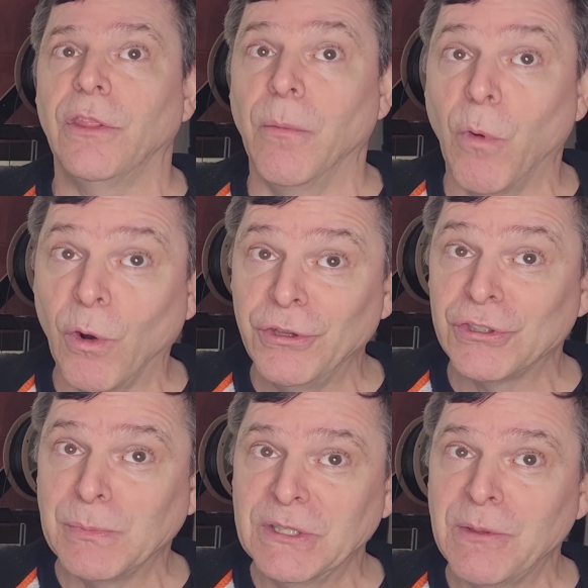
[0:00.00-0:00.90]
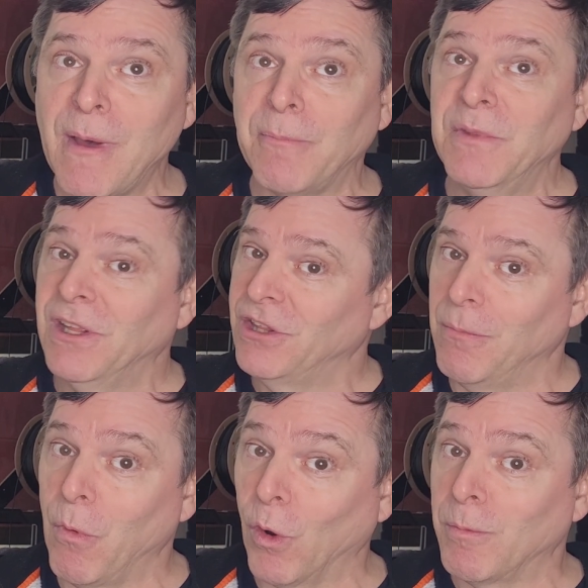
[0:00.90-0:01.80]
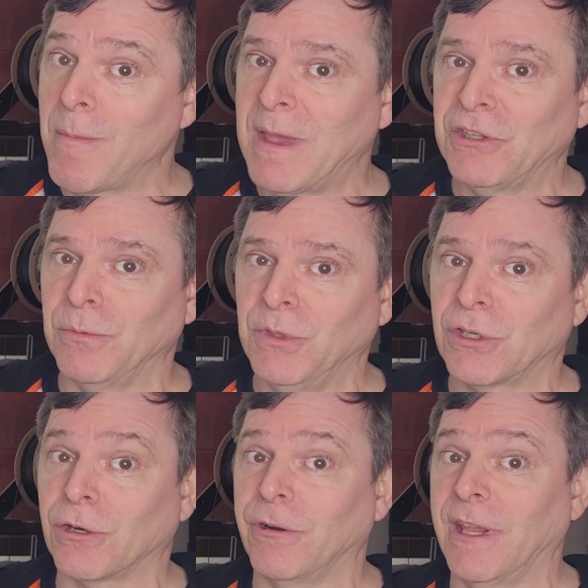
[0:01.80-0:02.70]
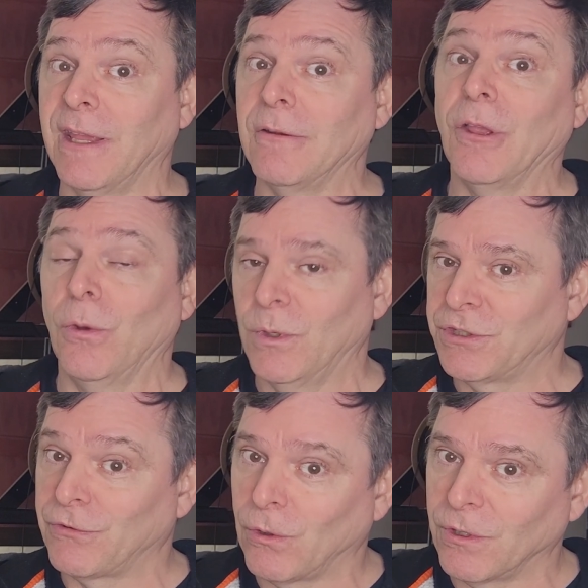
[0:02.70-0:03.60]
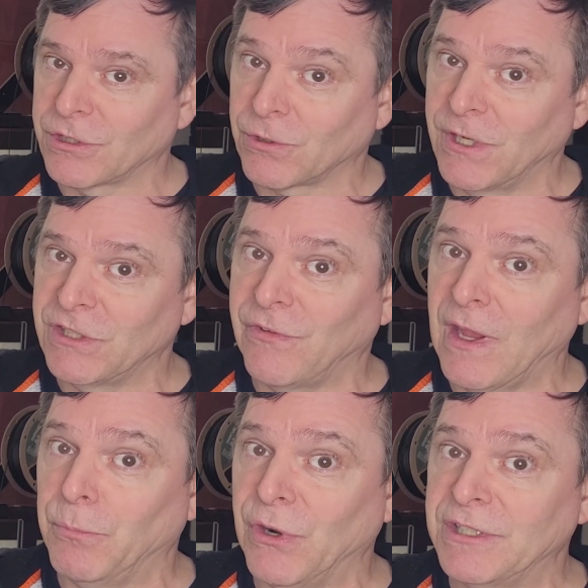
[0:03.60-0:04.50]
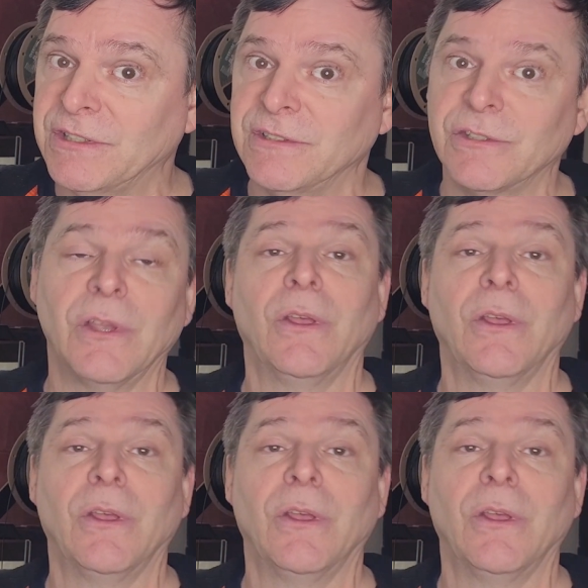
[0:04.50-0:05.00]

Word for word: The more you speed them up, the more momentum you create, which of course creates vibrations,